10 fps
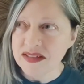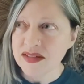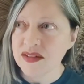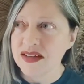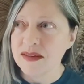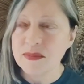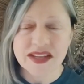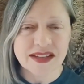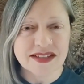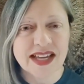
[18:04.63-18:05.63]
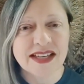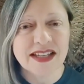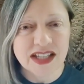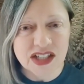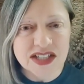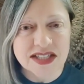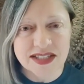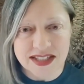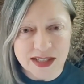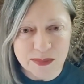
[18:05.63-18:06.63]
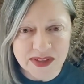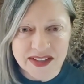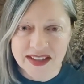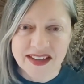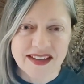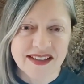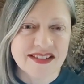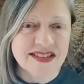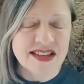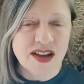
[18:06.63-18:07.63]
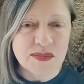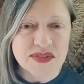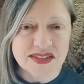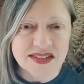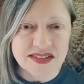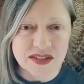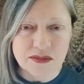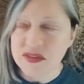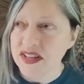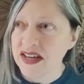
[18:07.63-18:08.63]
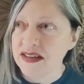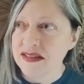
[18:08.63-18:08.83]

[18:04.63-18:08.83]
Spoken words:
So I'm like intending good sleep cause hops is good for that.